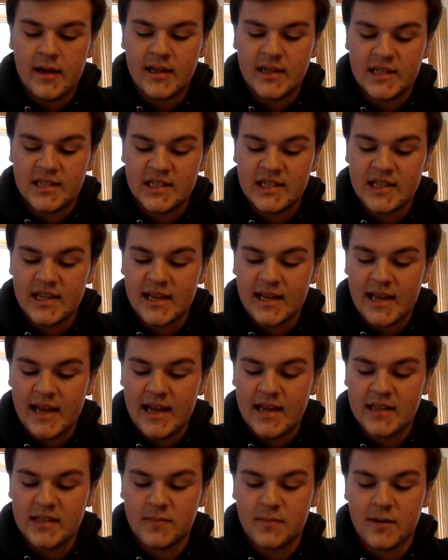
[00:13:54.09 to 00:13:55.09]
uh, his stick
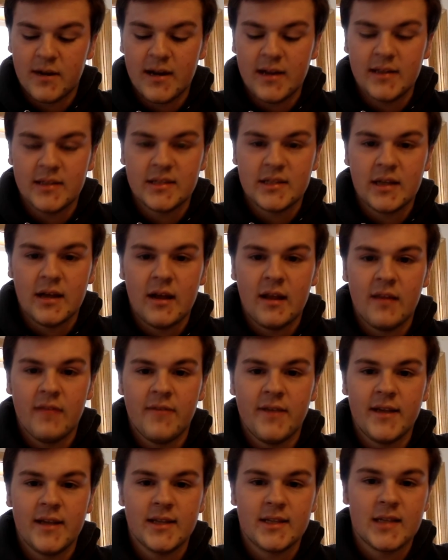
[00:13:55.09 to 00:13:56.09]
hits Brandon Saad in the
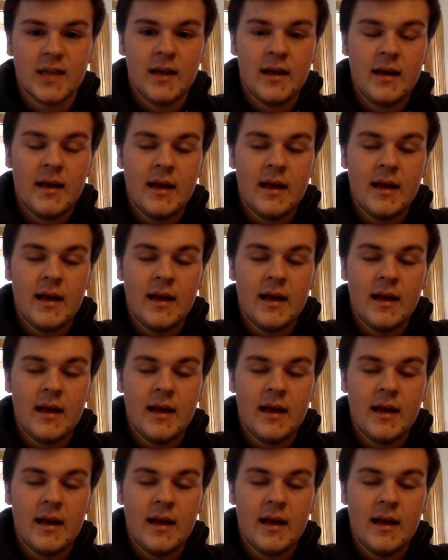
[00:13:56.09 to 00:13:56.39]
face,